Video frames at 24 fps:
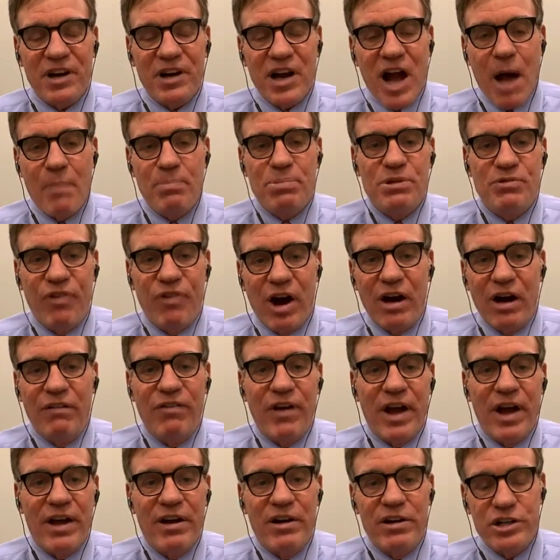cops,
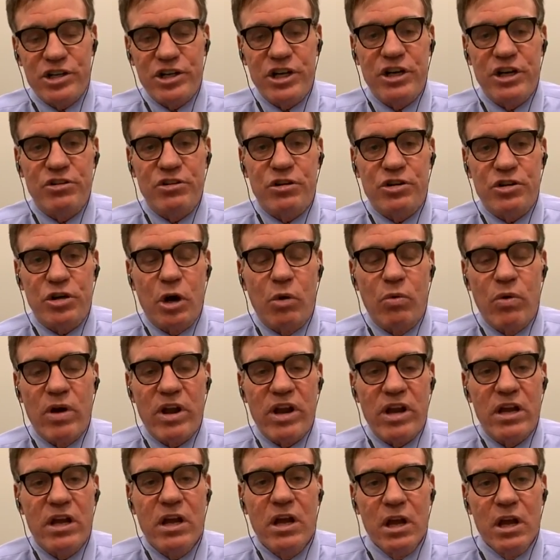firefighters, teachers
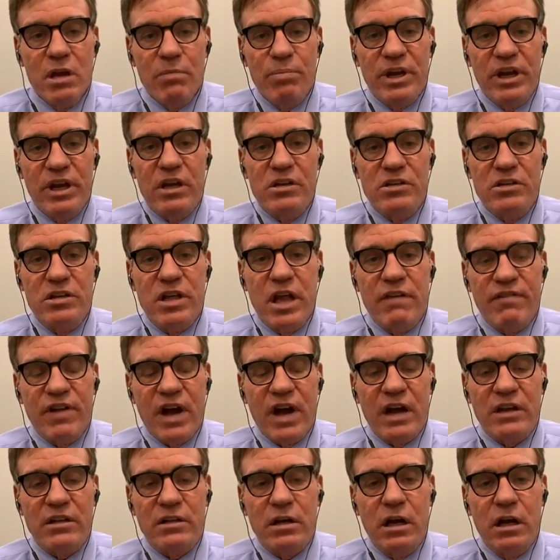already because they've
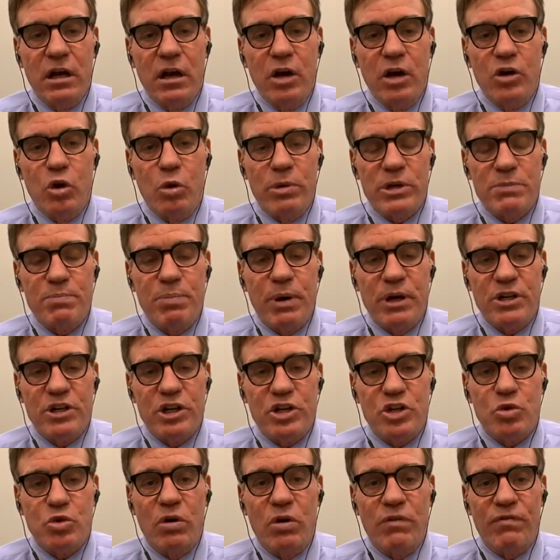got enormous
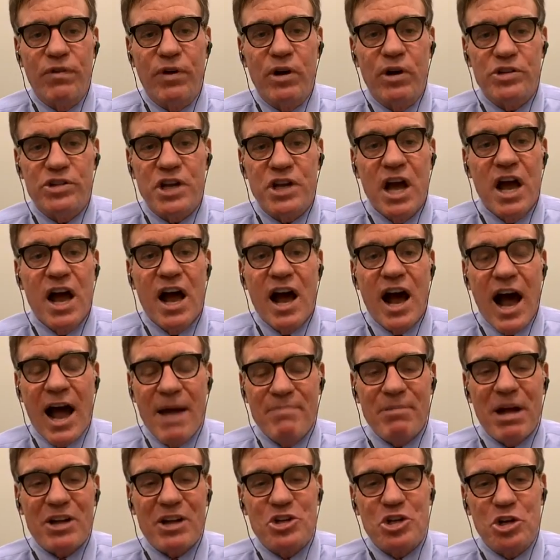budget shortfalls.
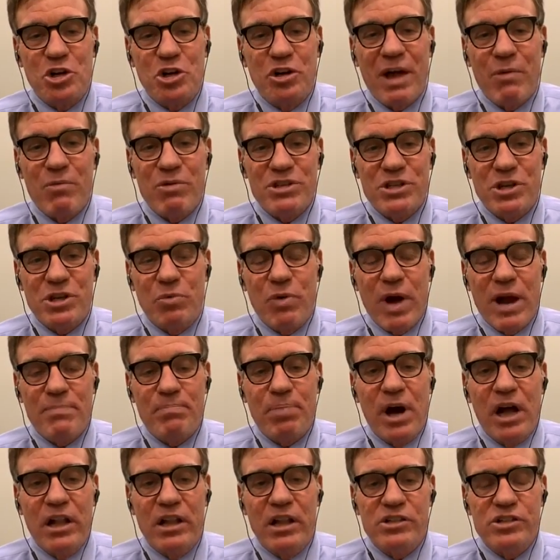I'm not sure that was the
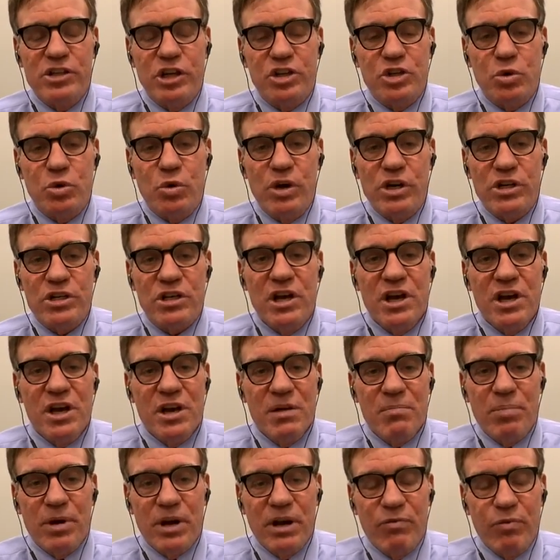right policy choice,
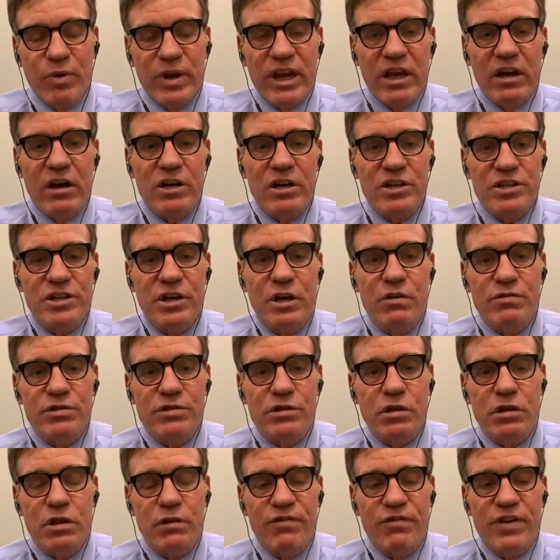but if we get
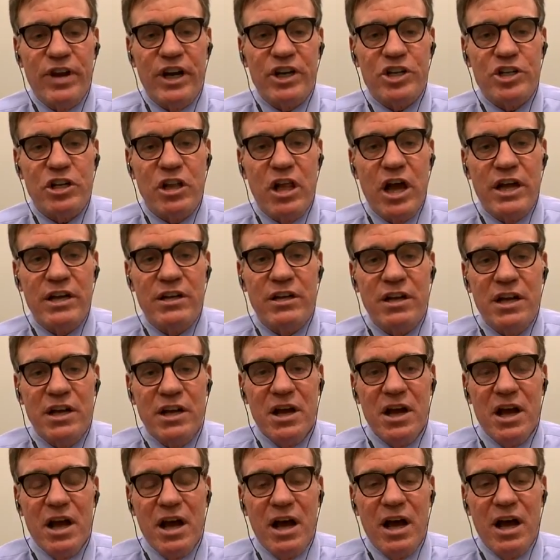ourselves to the finish line,
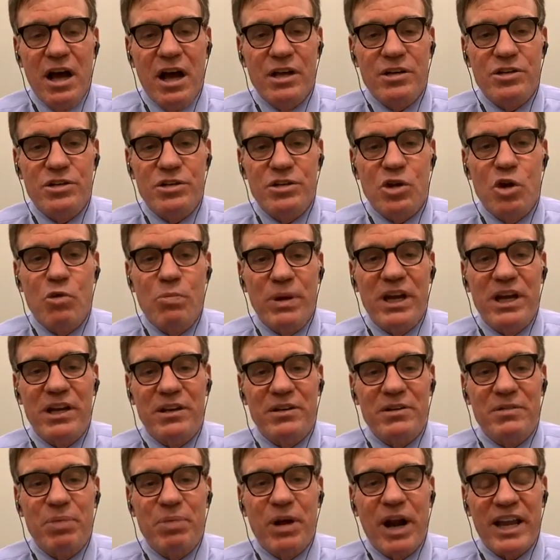so be
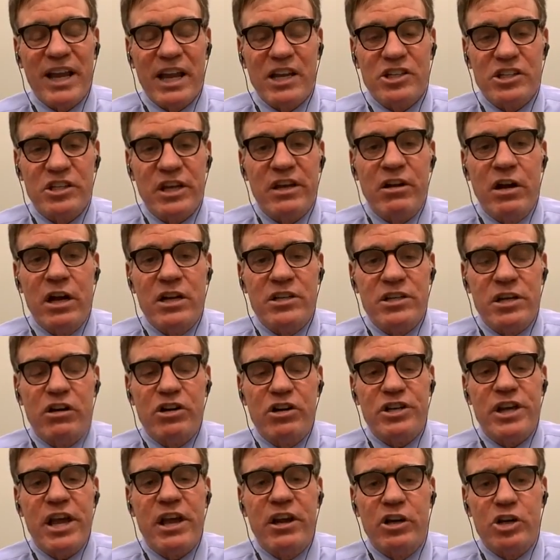it. But I guess
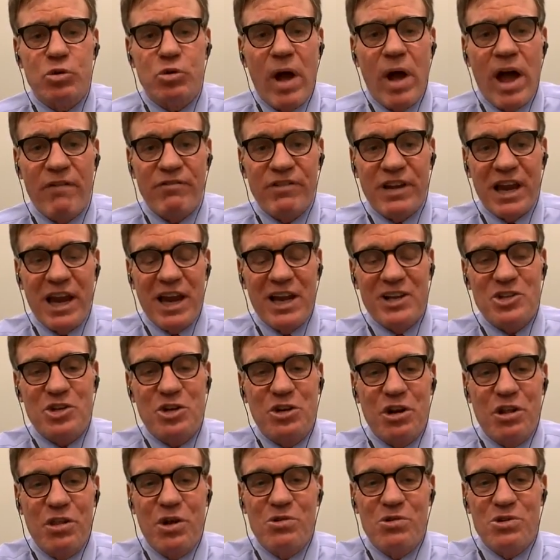Senator Sanders will have to
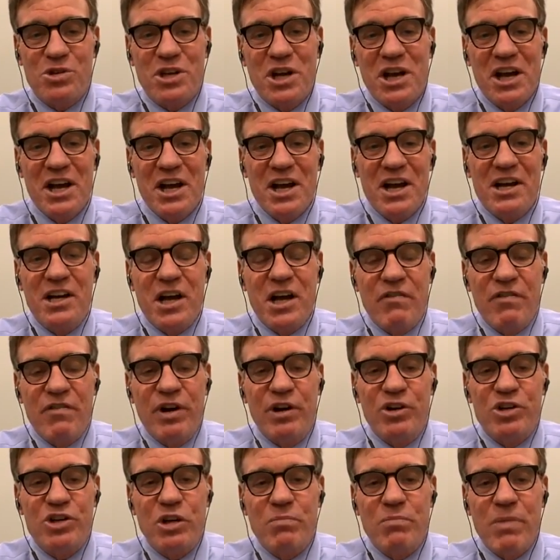answer to those
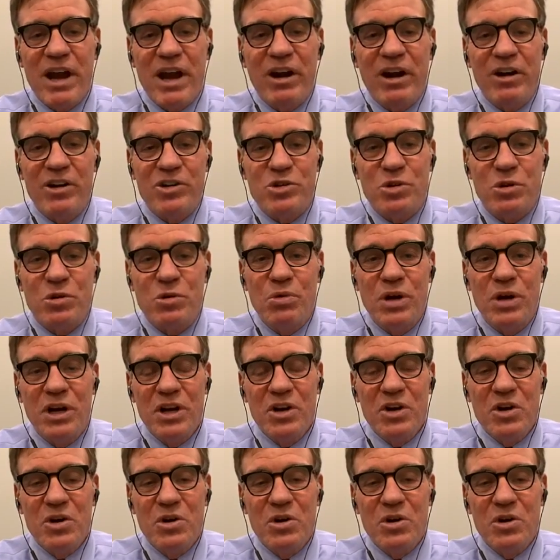governors and mayors who